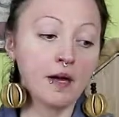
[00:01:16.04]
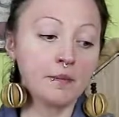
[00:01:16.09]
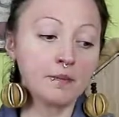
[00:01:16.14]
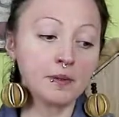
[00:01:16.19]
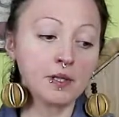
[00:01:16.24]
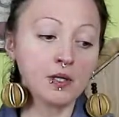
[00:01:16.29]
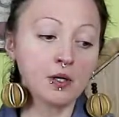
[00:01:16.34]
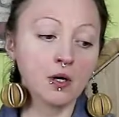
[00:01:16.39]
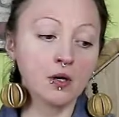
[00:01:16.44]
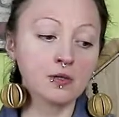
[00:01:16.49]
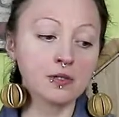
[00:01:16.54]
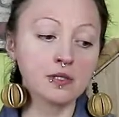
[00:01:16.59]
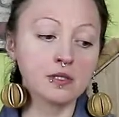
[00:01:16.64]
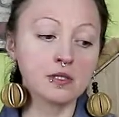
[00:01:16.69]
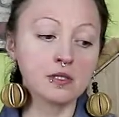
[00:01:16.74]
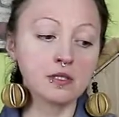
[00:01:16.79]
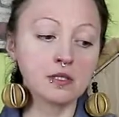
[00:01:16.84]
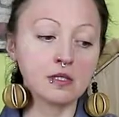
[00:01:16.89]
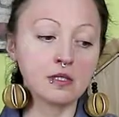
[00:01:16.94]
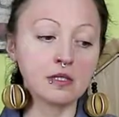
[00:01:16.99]
because
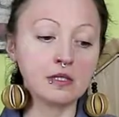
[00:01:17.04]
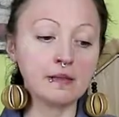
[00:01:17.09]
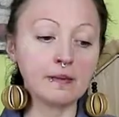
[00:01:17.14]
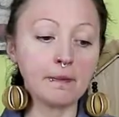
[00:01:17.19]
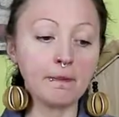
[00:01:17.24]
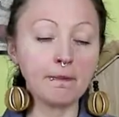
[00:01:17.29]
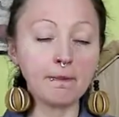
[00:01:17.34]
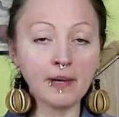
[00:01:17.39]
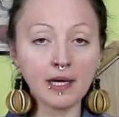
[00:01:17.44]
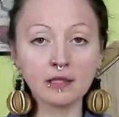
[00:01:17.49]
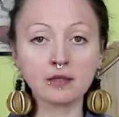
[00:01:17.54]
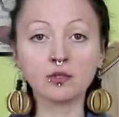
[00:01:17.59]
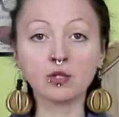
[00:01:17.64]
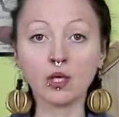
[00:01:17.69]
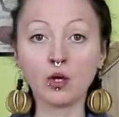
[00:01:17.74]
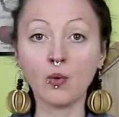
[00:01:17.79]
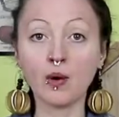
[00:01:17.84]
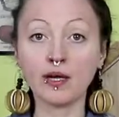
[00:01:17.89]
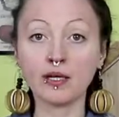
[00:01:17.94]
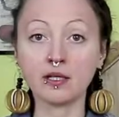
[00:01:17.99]
the main
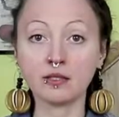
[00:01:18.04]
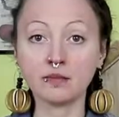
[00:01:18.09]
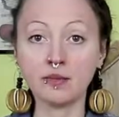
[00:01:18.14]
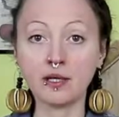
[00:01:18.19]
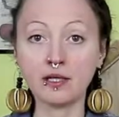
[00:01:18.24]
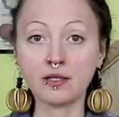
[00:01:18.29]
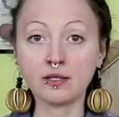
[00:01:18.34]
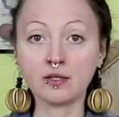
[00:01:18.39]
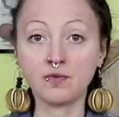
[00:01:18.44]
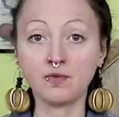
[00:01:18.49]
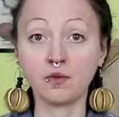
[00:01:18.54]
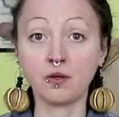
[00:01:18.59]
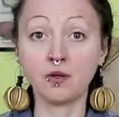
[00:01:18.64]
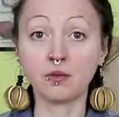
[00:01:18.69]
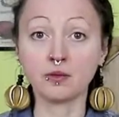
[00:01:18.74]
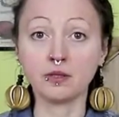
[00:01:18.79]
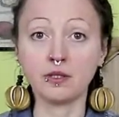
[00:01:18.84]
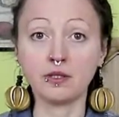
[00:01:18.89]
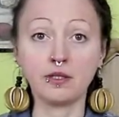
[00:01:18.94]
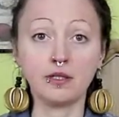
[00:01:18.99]
requirement
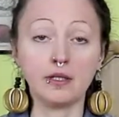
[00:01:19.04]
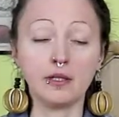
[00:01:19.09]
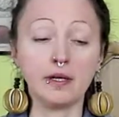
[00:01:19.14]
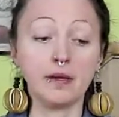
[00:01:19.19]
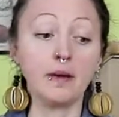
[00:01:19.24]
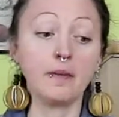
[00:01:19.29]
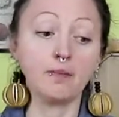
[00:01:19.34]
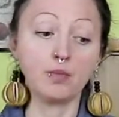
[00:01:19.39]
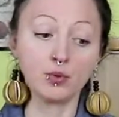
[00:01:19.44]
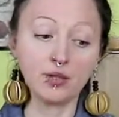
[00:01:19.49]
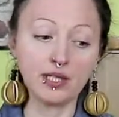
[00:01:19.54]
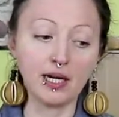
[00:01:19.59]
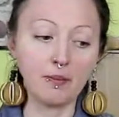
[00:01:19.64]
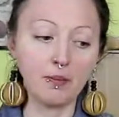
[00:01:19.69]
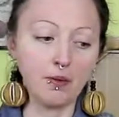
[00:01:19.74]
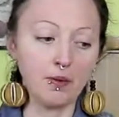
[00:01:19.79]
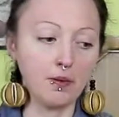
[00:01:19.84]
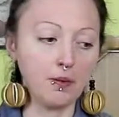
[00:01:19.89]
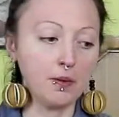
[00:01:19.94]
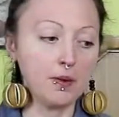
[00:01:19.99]
for the Buddha
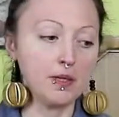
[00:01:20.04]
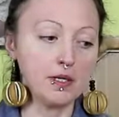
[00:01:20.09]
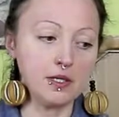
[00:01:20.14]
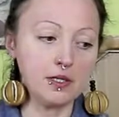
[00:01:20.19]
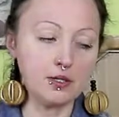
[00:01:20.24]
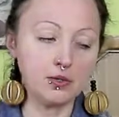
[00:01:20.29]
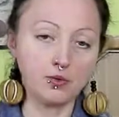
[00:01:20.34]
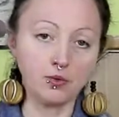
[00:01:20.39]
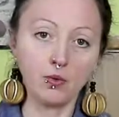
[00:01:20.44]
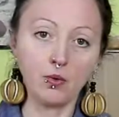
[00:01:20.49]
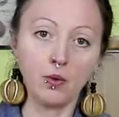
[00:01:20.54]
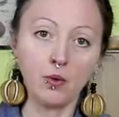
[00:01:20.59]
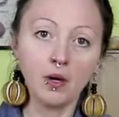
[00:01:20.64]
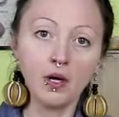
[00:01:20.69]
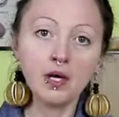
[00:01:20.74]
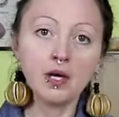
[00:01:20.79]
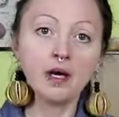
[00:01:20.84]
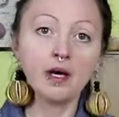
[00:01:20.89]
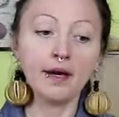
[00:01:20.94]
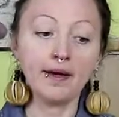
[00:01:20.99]
bowl is to
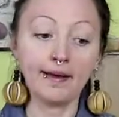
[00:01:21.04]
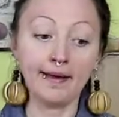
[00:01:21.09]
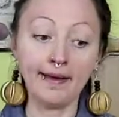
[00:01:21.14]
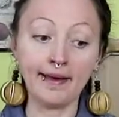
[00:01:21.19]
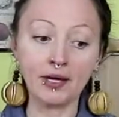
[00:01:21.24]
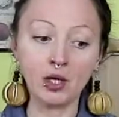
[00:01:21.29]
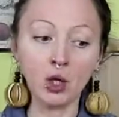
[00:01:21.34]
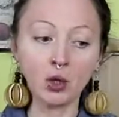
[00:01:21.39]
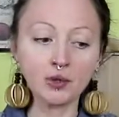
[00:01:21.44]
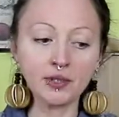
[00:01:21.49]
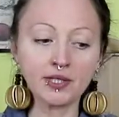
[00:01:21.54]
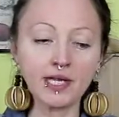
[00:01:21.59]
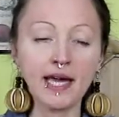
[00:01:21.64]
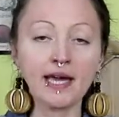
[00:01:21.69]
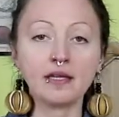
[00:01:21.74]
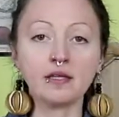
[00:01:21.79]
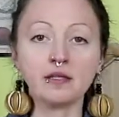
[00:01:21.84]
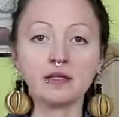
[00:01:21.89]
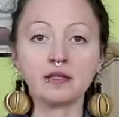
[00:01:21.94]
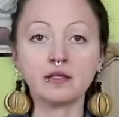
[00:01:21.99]

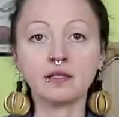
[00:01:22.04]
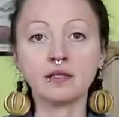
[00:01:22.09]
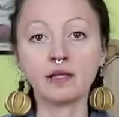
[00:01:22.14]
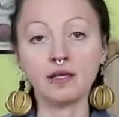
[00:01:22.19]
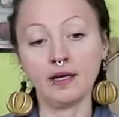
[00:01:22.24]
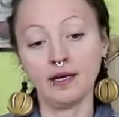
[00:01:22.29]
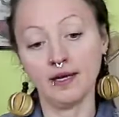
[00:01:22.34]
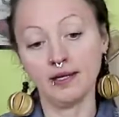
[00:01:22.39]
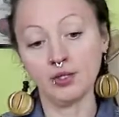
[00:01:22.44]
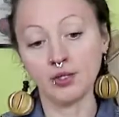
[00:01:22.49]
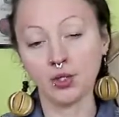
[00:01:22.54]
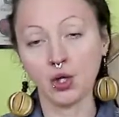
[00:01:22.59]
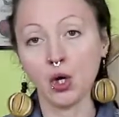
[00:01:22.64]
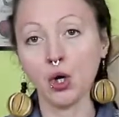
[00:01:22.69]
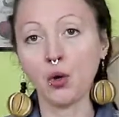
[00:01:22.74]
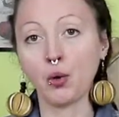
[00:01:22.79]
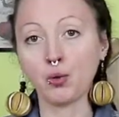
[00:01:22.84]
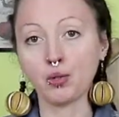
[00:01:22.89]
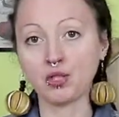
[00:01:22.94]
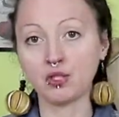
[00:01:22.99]
contain
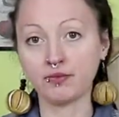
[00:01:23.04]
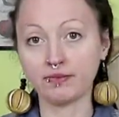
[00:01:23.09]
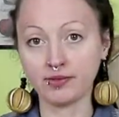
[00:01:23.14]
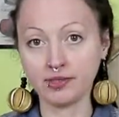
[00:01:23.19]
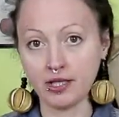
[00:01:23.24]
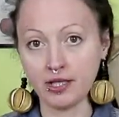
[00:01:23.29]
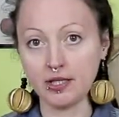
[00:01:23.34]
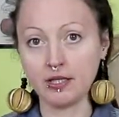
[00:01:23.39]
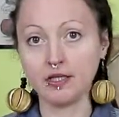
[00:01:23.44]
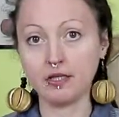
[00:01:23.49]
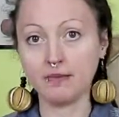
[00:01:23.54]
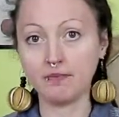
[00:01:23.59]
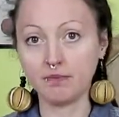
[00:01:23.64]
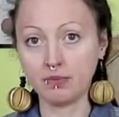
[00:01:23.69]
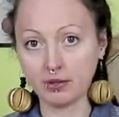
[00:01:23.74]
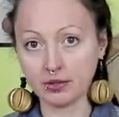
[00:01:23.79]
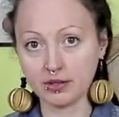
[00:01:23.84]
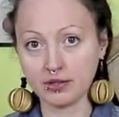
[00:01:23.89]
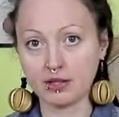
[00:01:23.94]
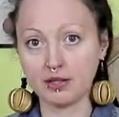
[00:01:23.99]
those three
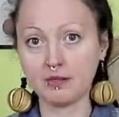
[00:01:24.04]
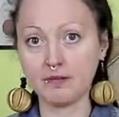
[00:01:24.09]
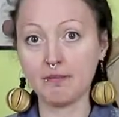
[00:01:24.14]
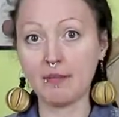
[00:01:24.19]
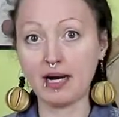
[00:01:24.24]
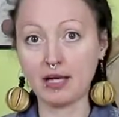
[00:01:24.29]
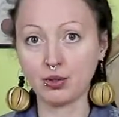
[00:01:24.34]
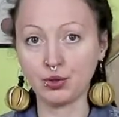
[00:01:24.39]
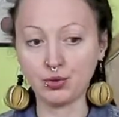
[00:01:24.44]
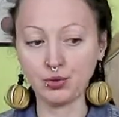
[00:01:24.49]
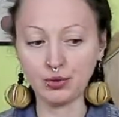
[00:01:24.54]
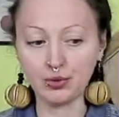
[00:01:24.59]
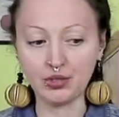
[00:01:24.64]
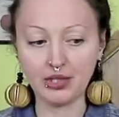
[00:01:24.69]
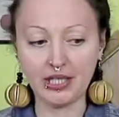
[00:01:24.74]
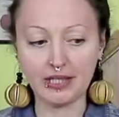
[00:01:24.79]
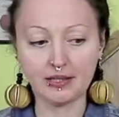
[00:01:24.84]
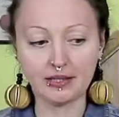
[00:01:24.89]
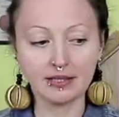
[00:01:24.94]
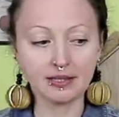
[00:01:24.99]
important
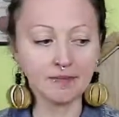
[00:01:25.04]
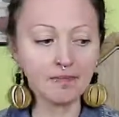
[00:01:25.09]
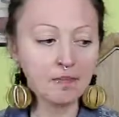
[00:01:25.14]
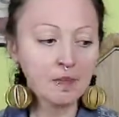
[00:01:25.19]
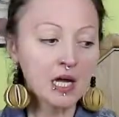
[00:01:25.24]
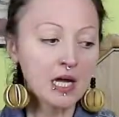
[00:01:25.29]
macronutrients.